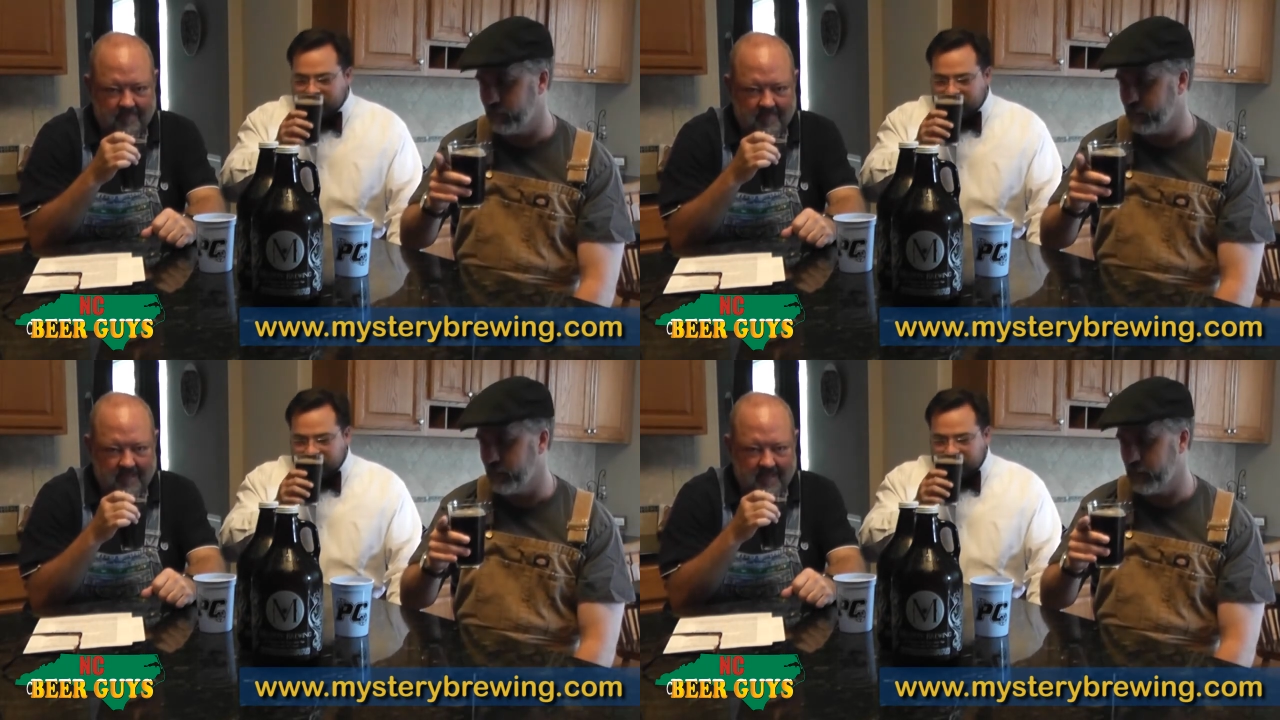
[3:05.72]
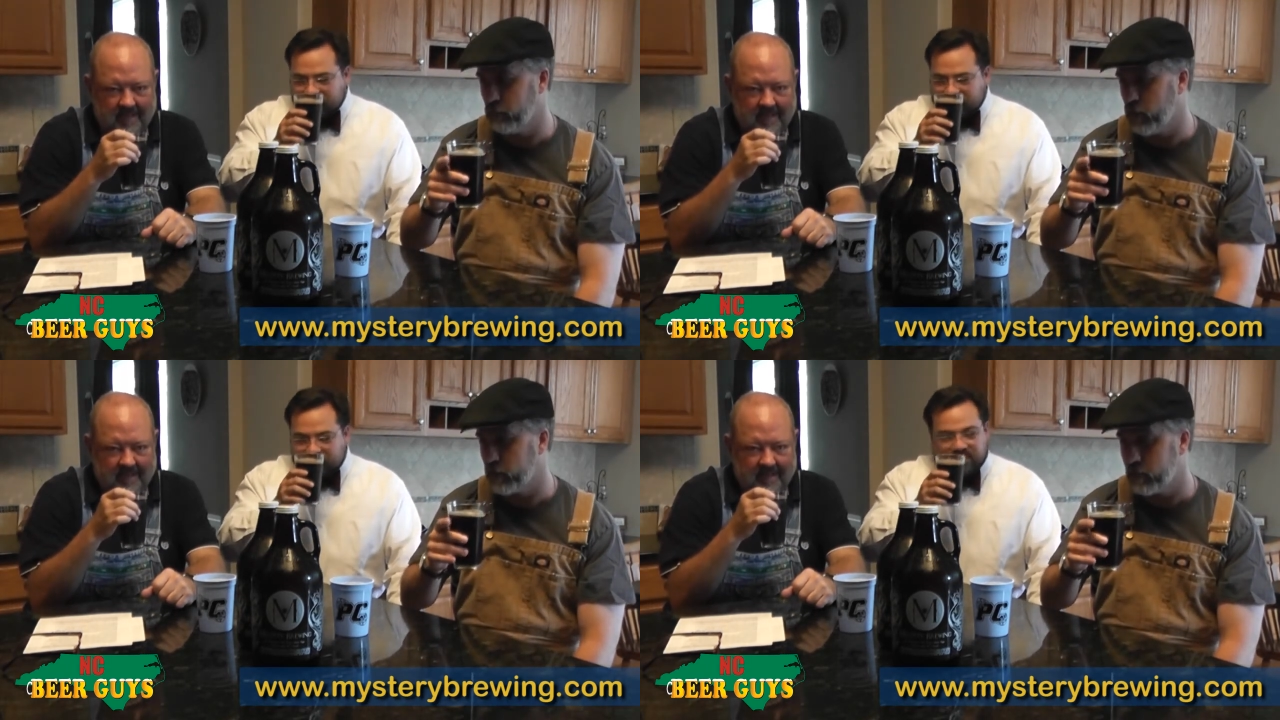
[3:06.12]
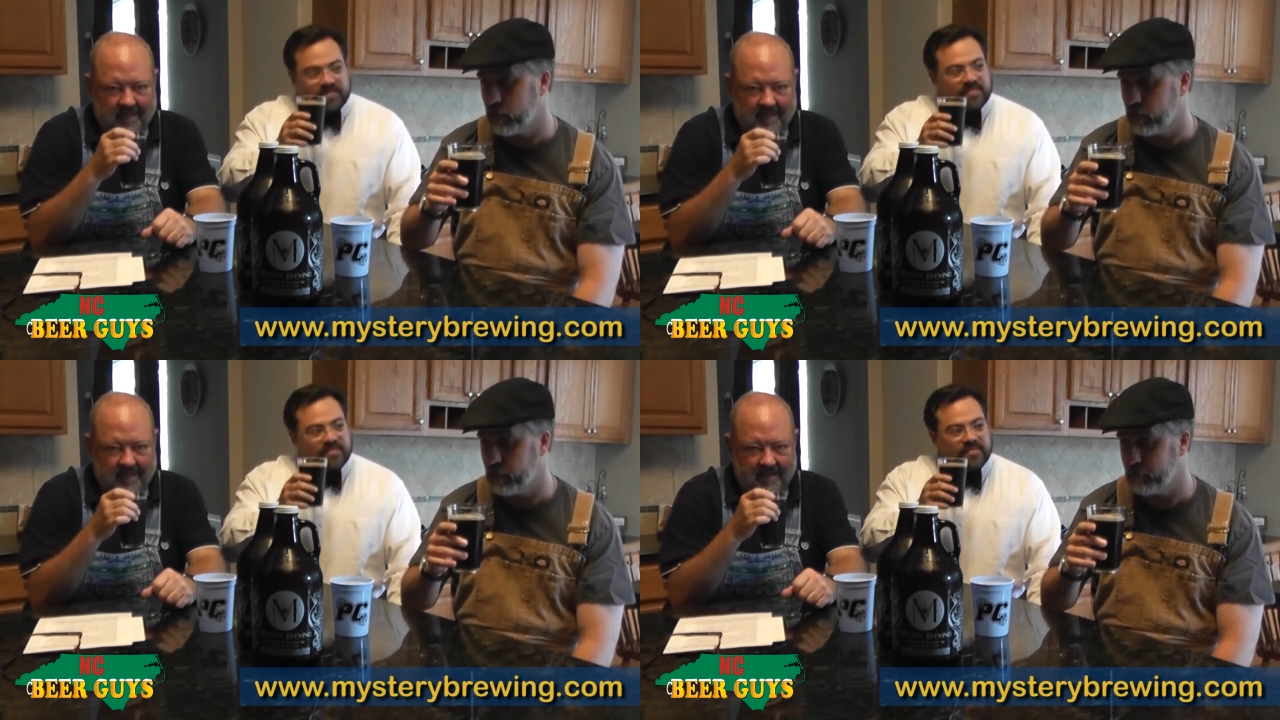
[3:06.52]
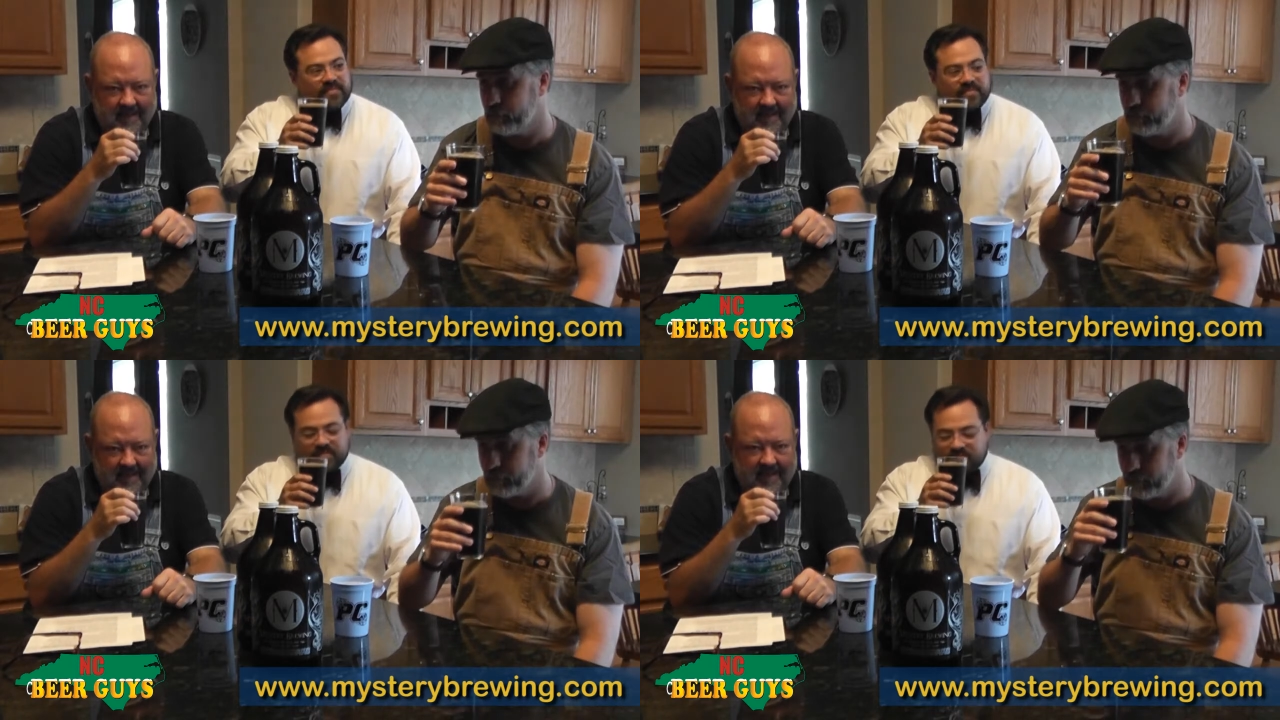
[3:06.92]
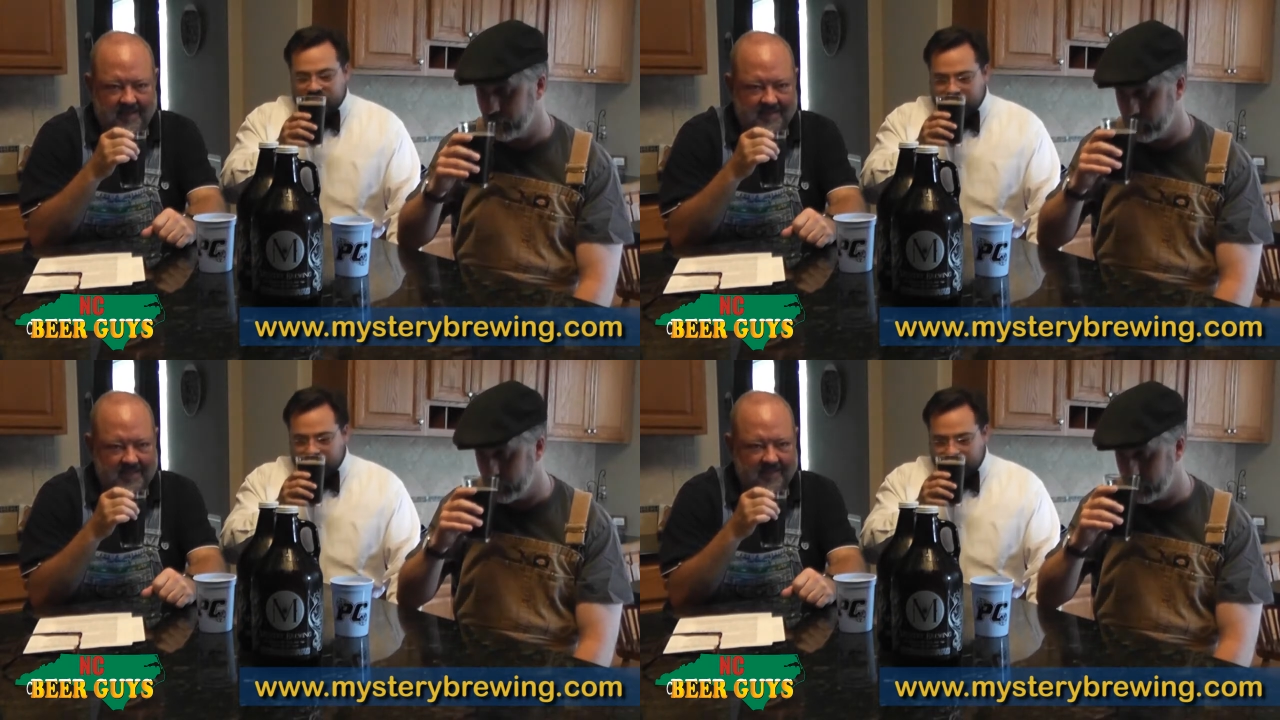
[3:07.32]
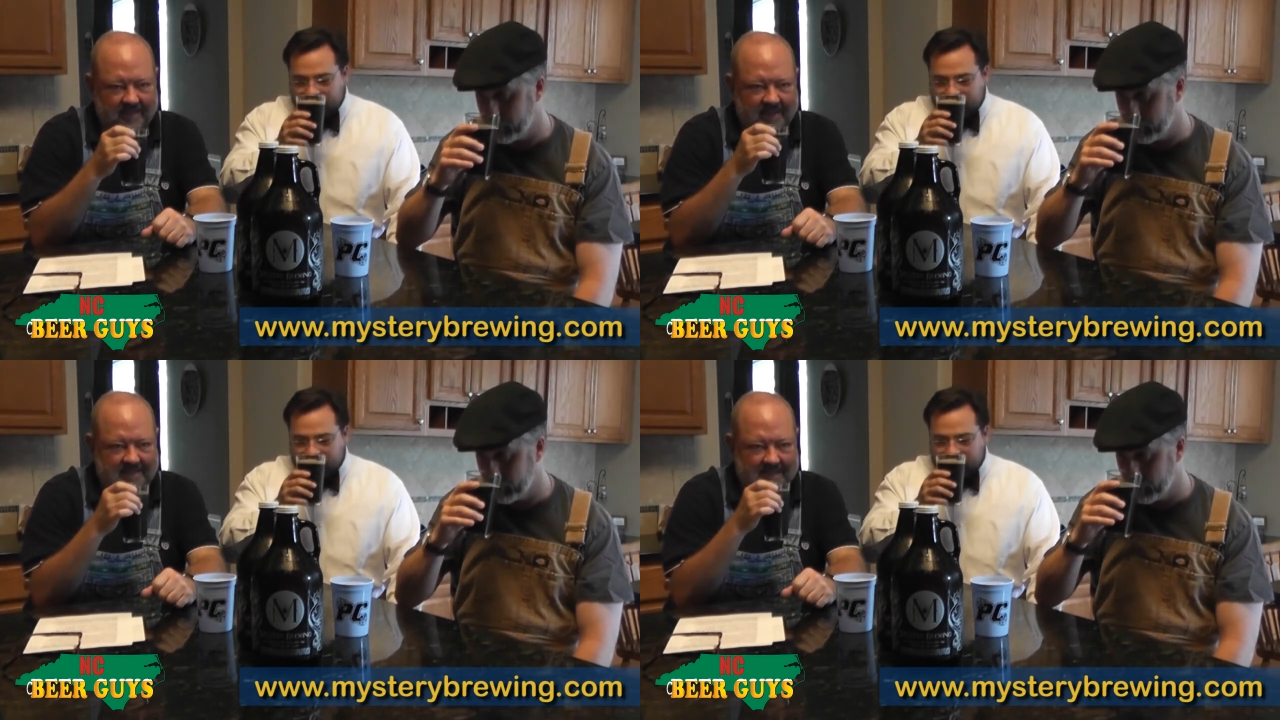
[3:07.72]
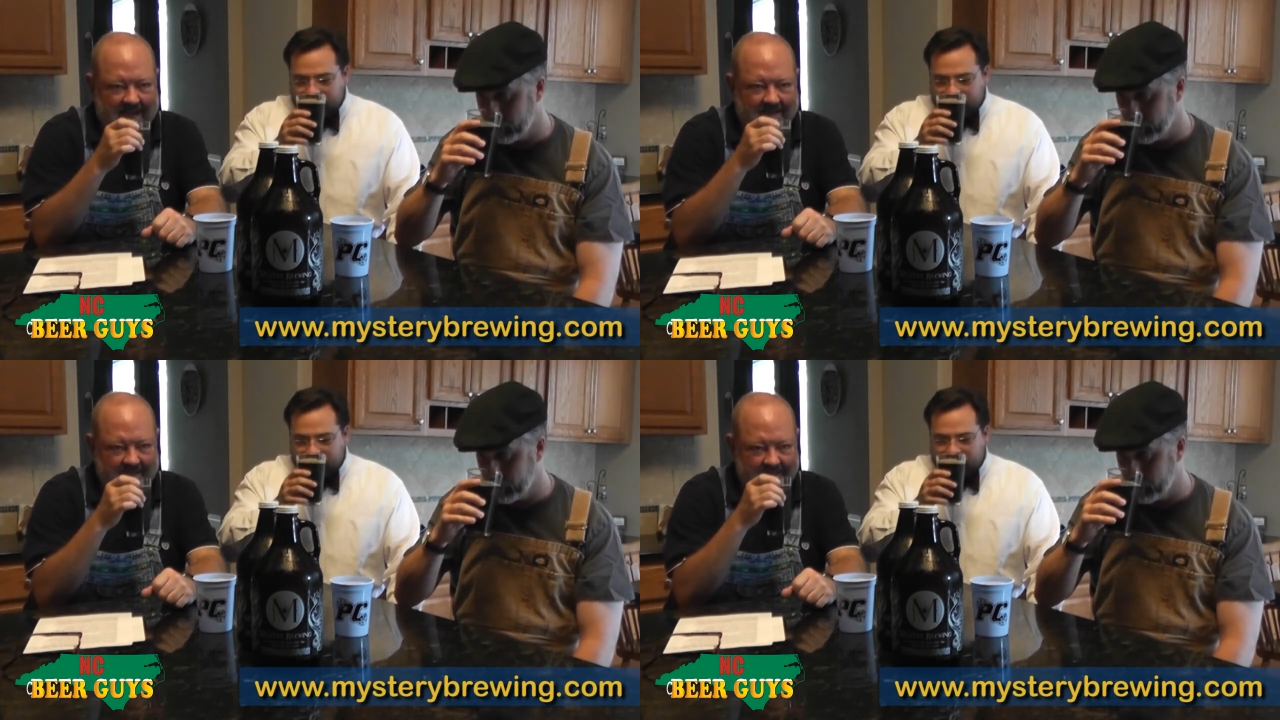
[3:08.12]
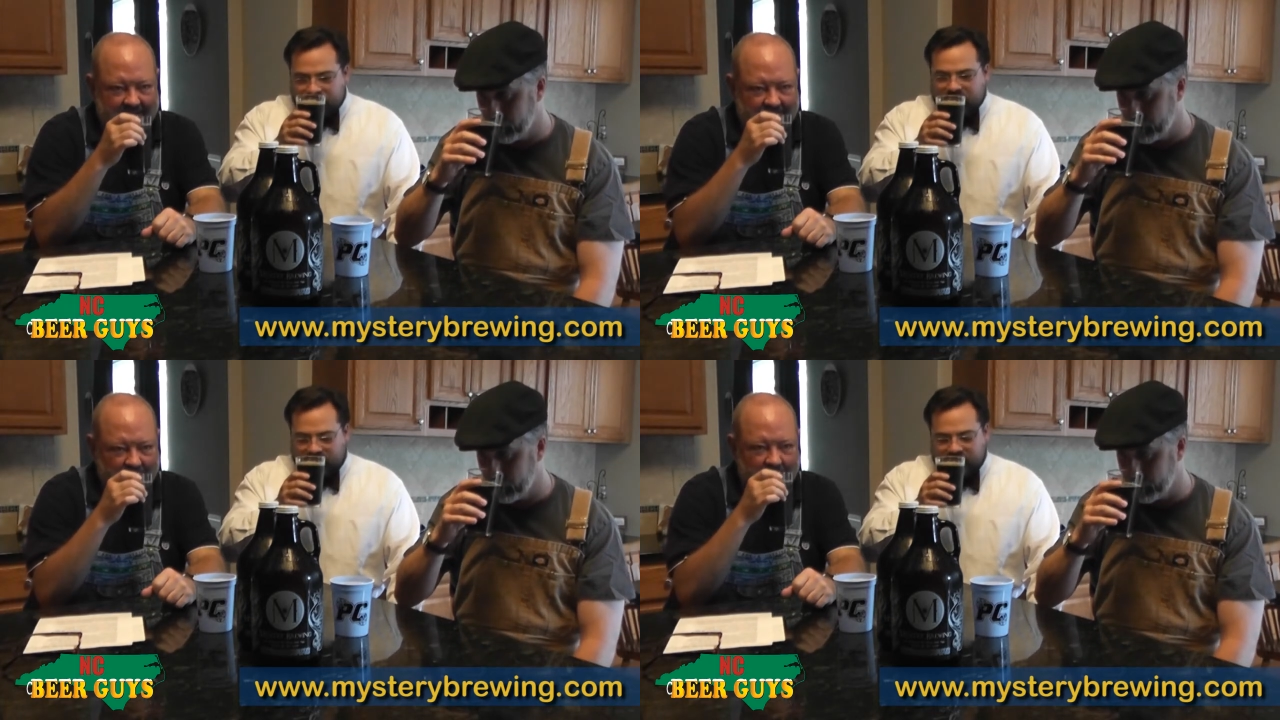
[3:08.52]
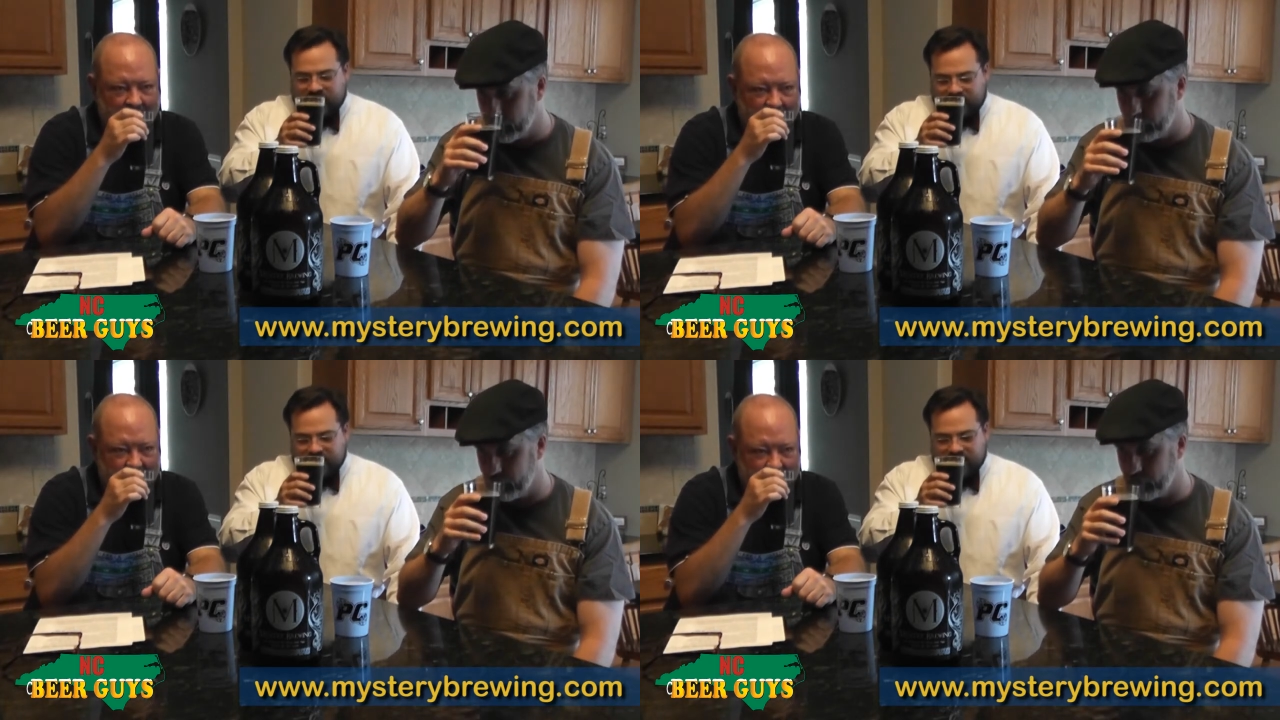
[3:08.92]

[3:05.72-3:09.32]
Speaker 1: a little malt. Yeah, it's still very stouty in the aroma